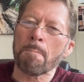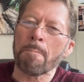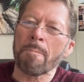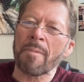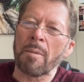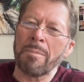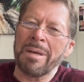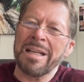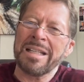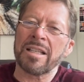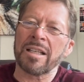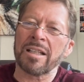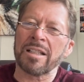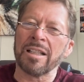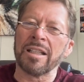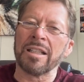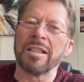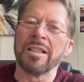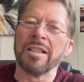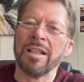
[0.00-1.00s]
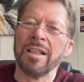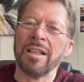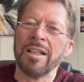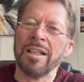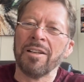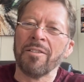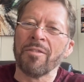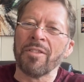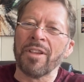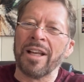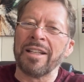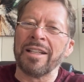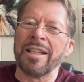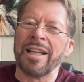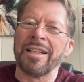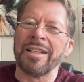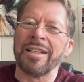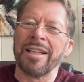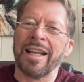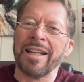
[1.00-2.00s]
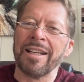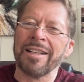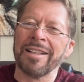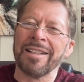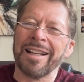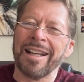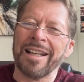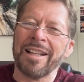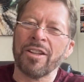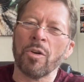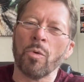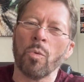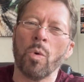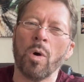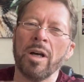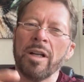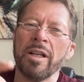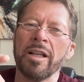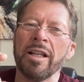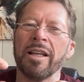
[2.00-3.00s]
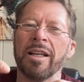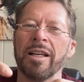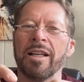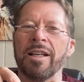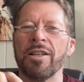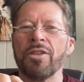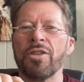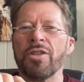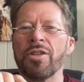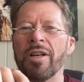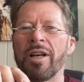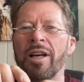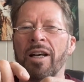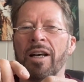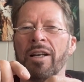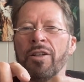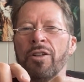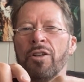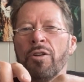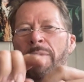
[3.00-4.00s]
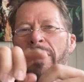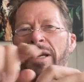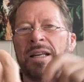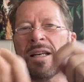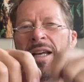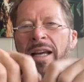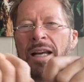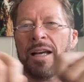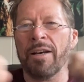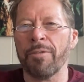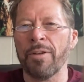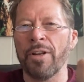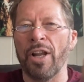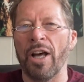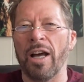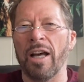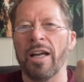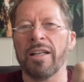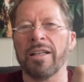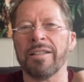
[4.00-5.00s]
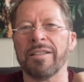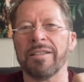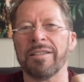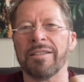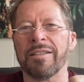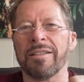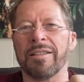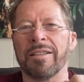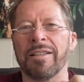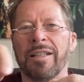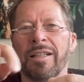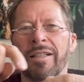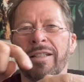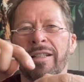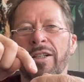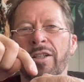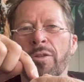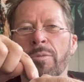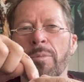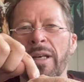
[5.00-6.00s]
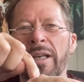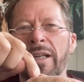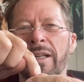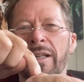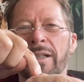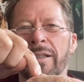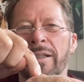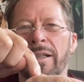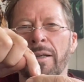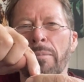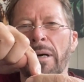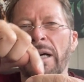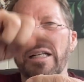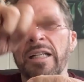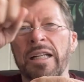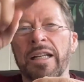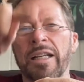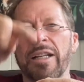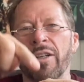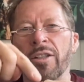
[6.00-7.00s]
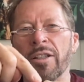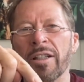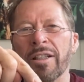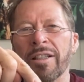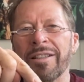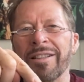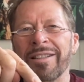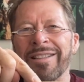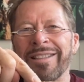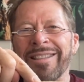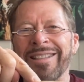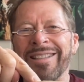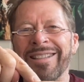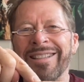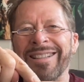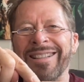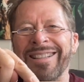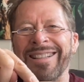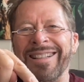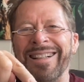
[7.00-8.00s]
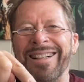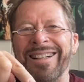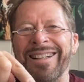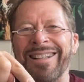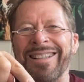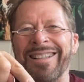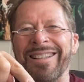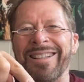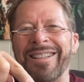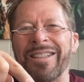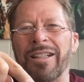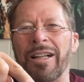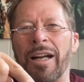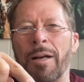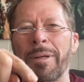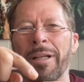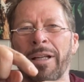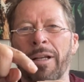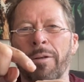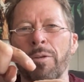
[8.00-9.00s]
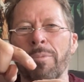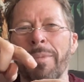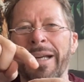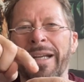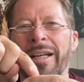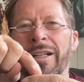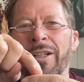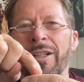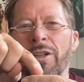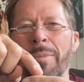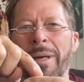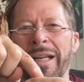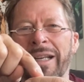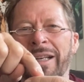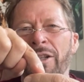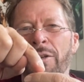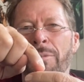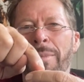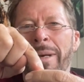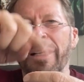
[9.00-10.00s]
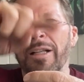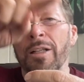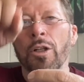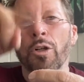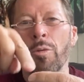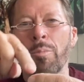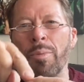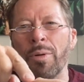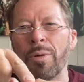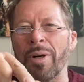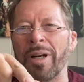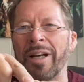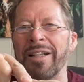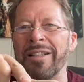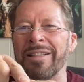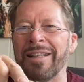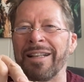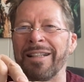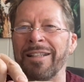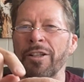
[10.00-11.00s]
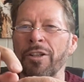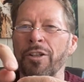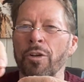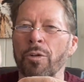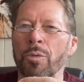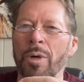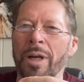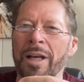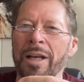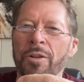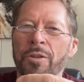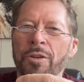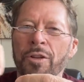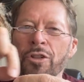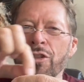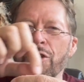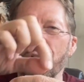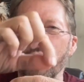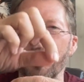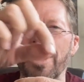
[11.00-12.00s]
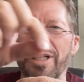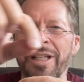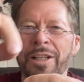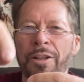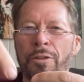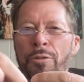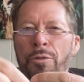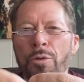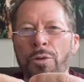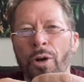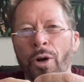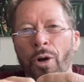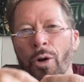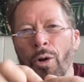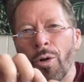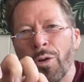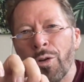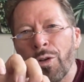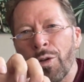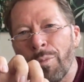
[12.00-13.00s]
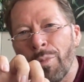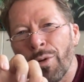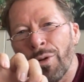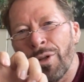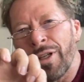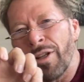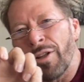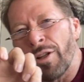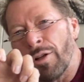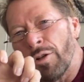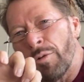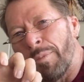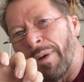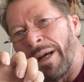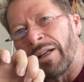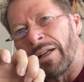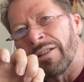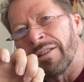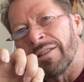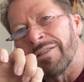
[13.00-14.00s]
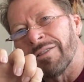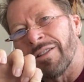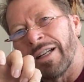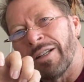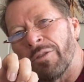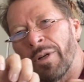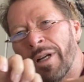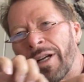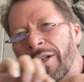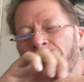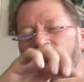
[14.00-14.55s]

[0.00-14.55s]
basically, and the one is you make a half a knot, and then you make a bunny ear. I mean, you make a loop, right? And then you go round the tree and through the hole, and you pull the other loop out, right? Round the